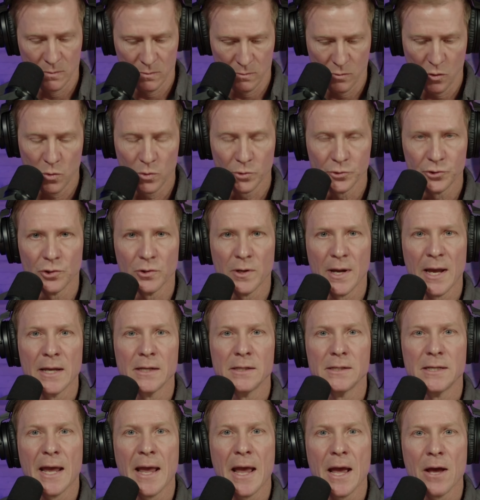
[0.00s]
Hold your
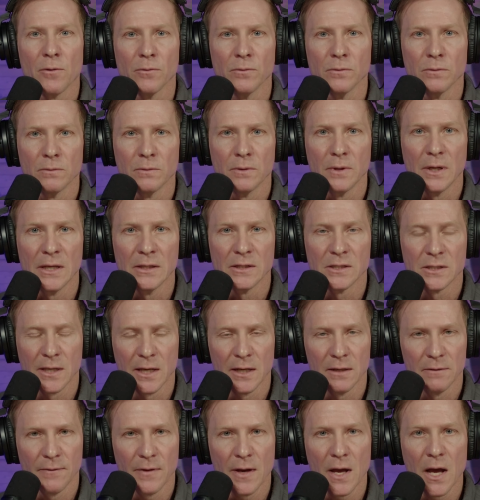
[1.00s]
head down
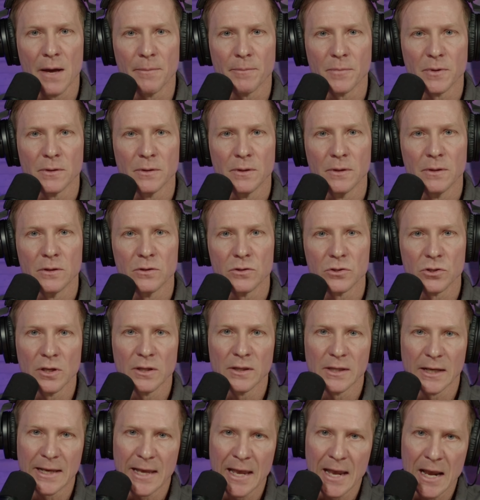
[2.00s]
instead of up, so that
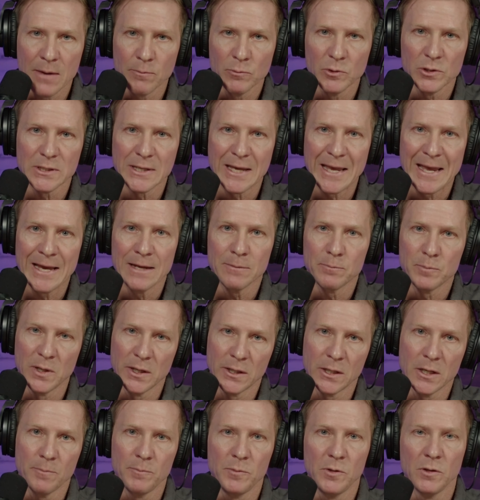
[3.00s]
the cameras can't
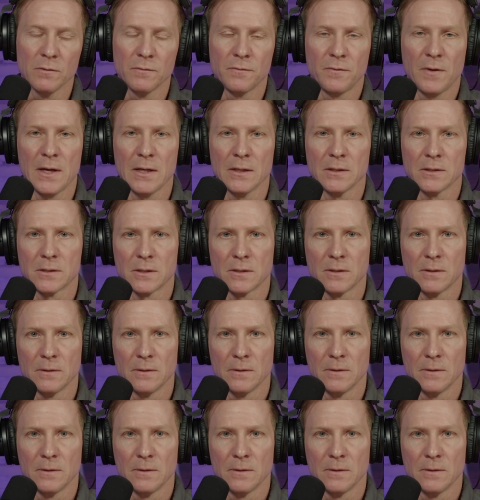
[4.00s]
pick up your face.